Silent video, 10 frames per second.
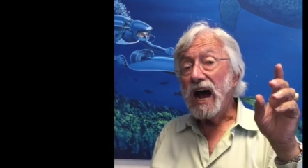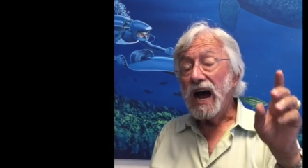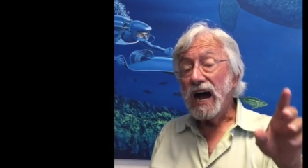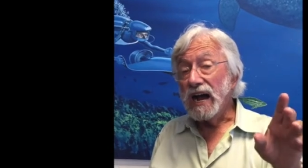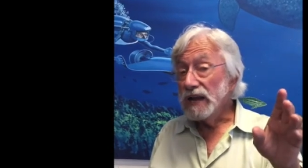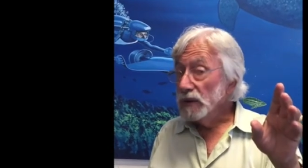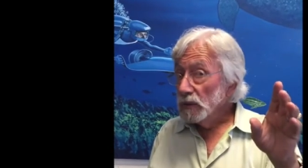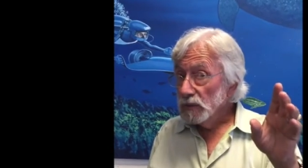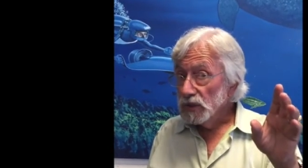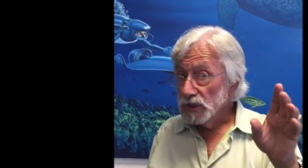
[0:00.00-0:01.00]
I
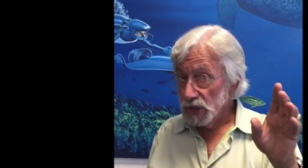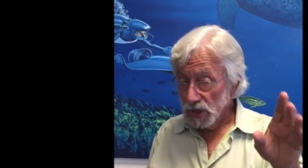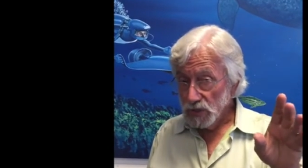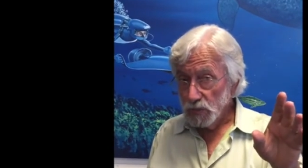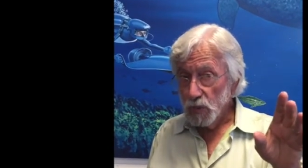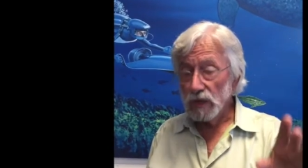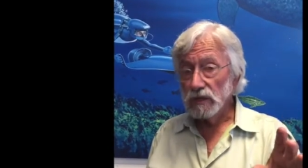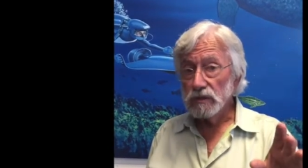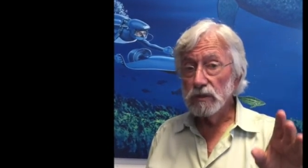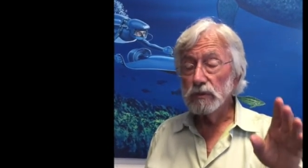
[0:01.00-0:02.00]
just
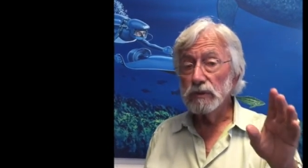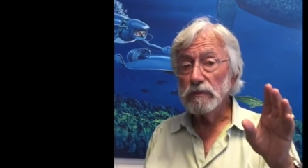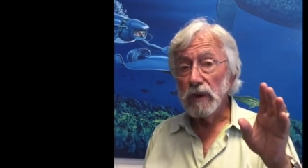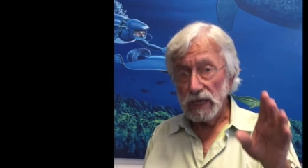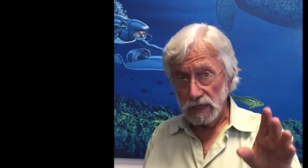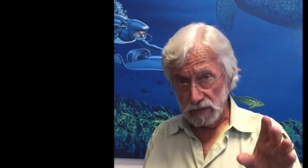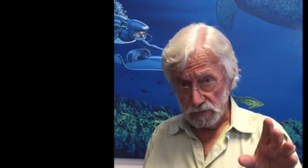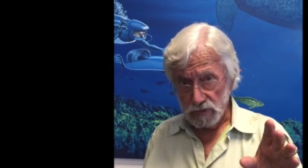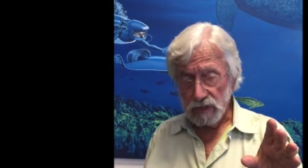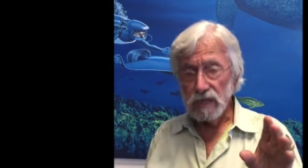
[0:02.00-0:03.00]
want to remind you